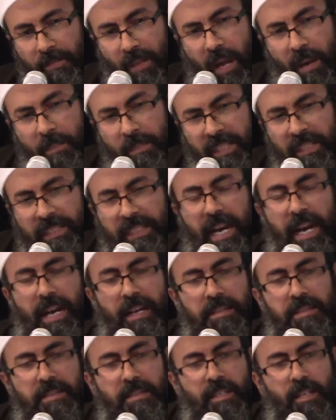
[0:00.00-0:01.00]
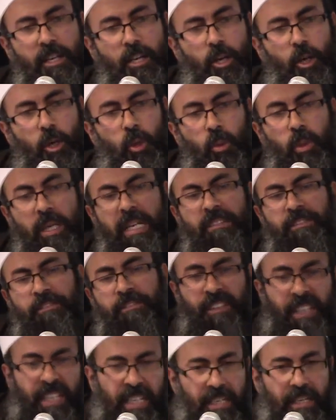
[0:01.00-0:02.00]
among us who will
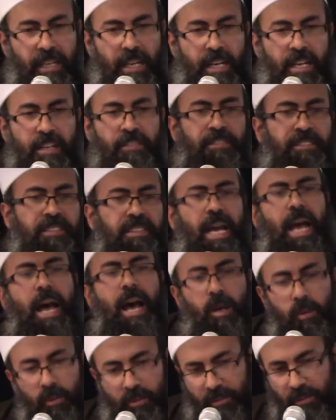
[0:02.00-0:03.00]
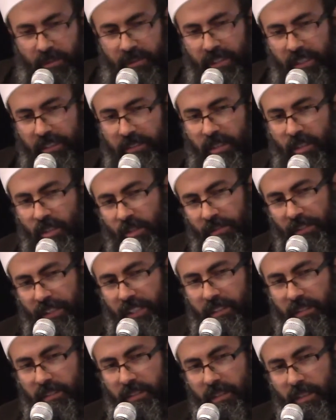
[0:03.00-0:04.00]
feel left out on the day of
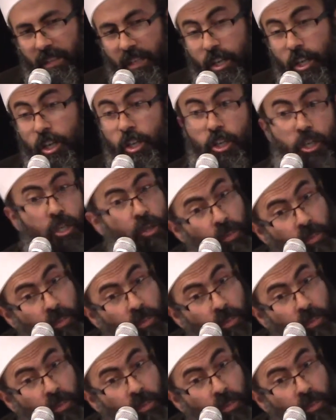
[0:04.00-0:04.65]
Eid. And new